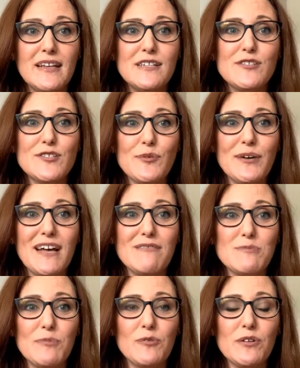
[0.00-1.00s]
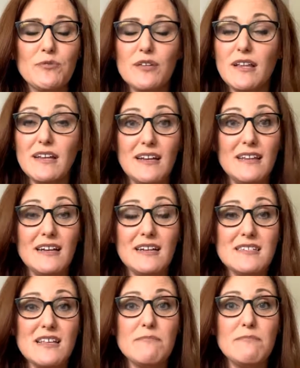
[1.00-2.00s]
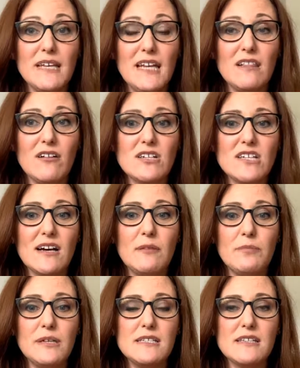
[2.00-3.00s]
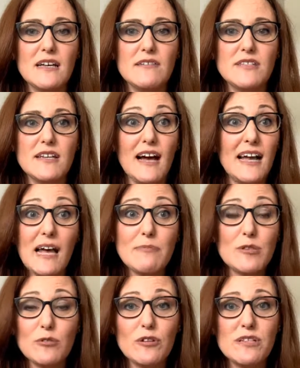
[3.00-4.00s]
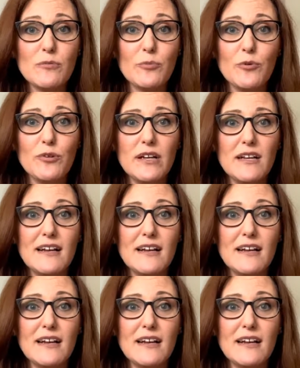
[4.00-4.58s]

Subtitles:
So I have spoken with, again, like I said, many large companies that have said, I absolutely support it.